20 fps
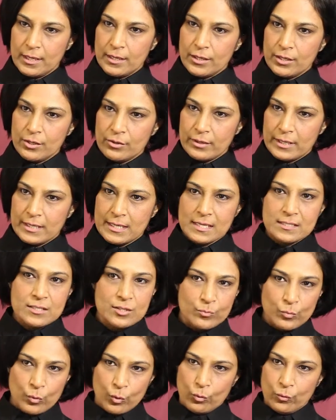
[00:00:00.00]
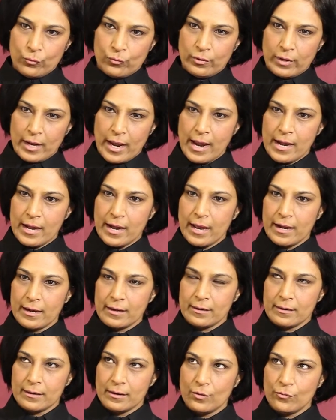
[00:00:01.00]
it doesn't move,
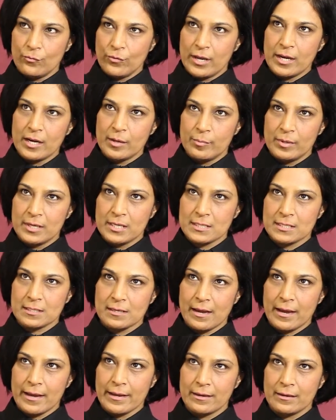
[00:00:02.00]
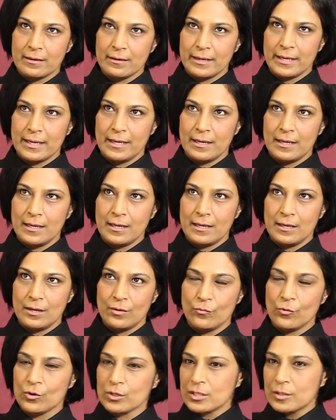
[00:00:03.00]
and variable is like a
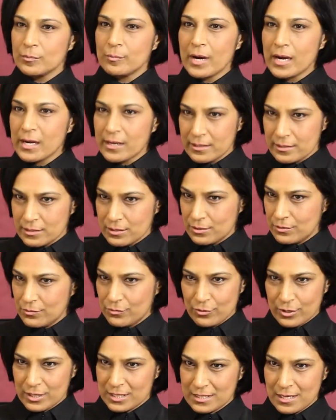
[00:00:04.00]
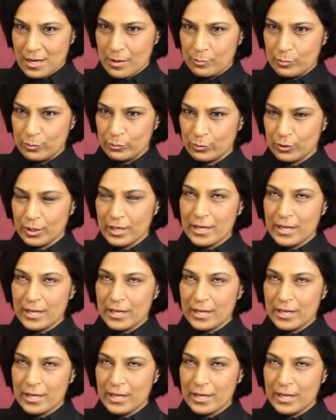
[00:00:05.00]
water bucket, for example.